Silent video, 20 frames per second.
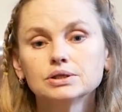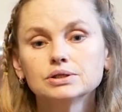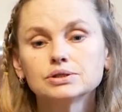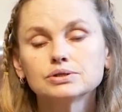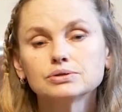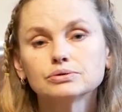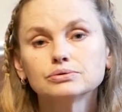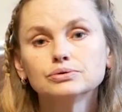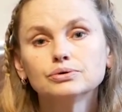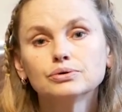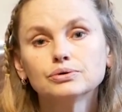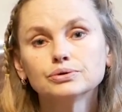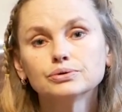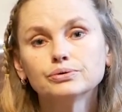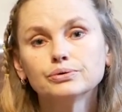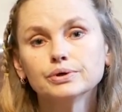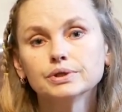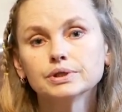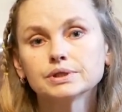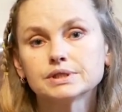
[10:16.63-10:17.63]
So
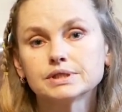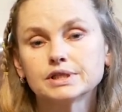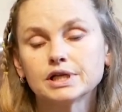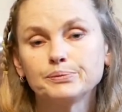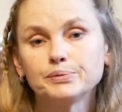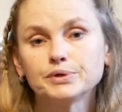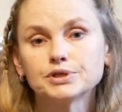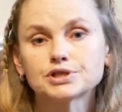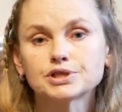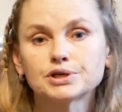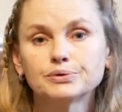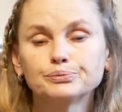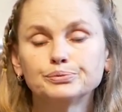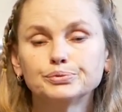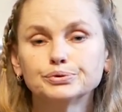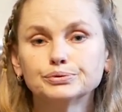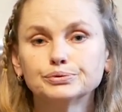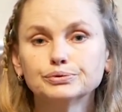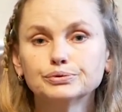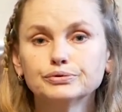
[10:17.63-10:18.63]
non-oil stripping
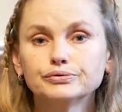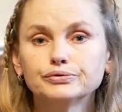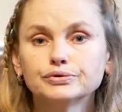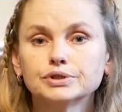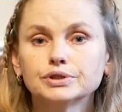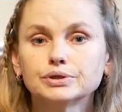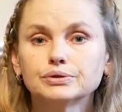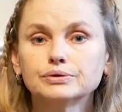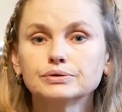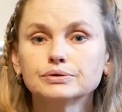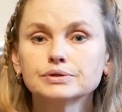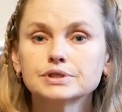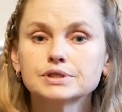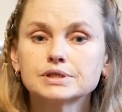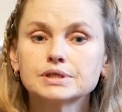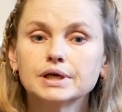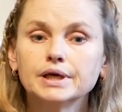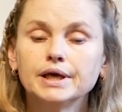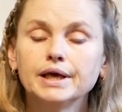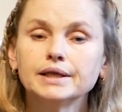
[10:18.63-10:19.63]
shampoo for
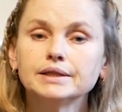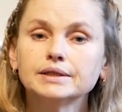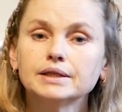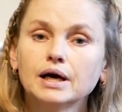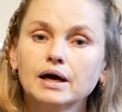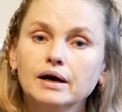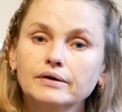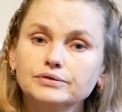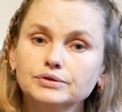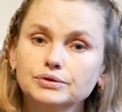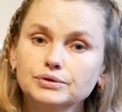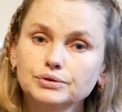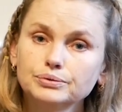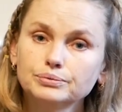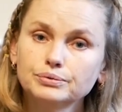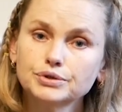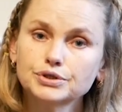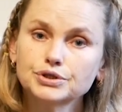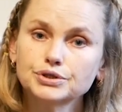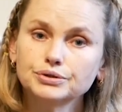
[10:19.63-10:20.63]
dogs, and after you
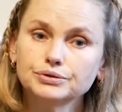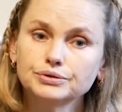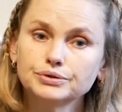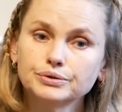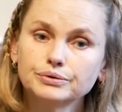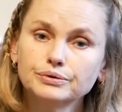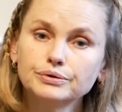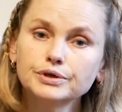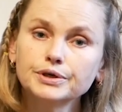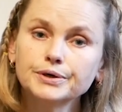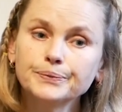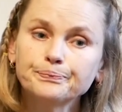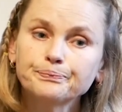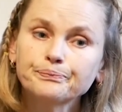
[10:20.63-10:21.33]
wash your dog,